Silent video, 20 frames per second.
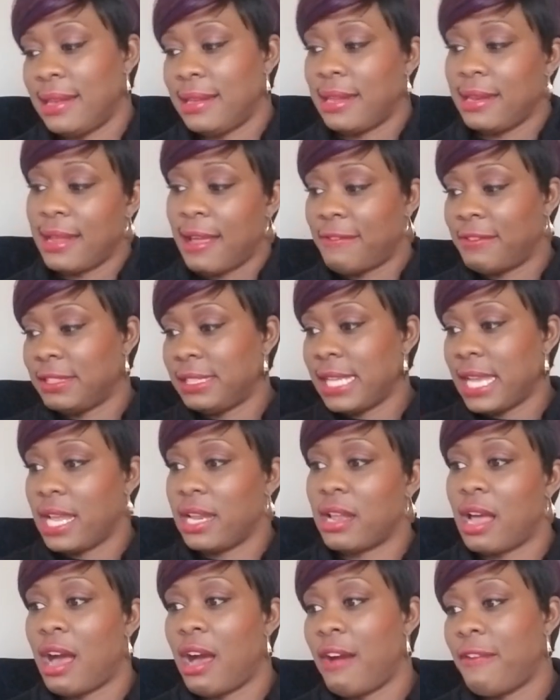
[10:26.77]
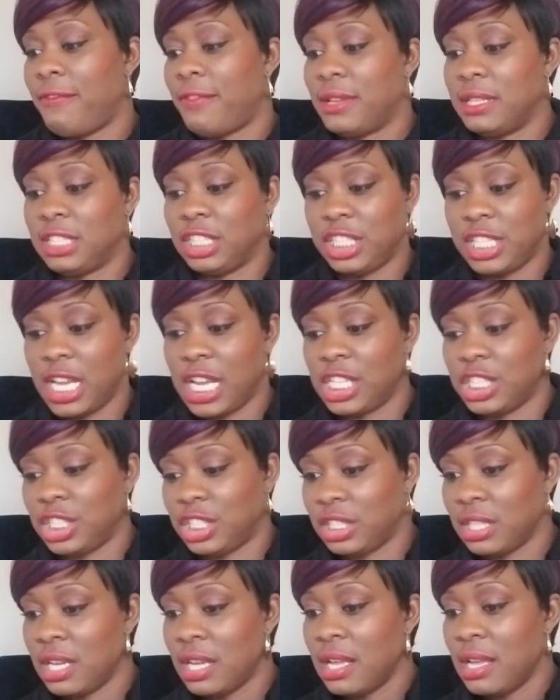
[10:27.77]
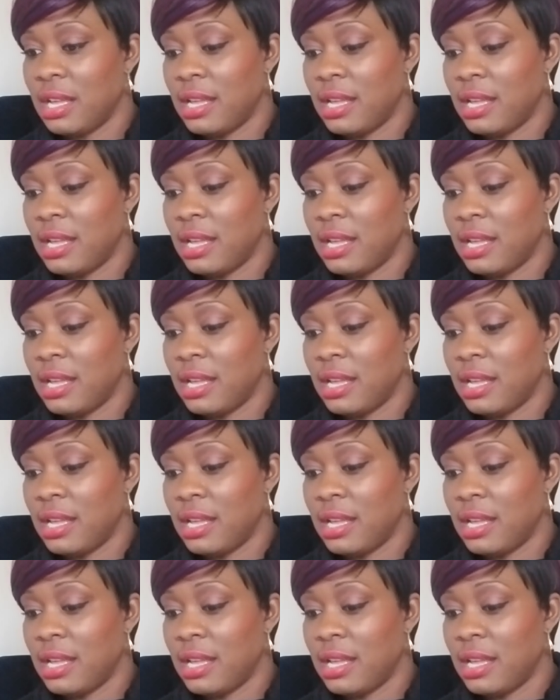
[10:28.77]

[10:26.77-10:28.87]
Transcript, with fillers: and then they have to take it off and change,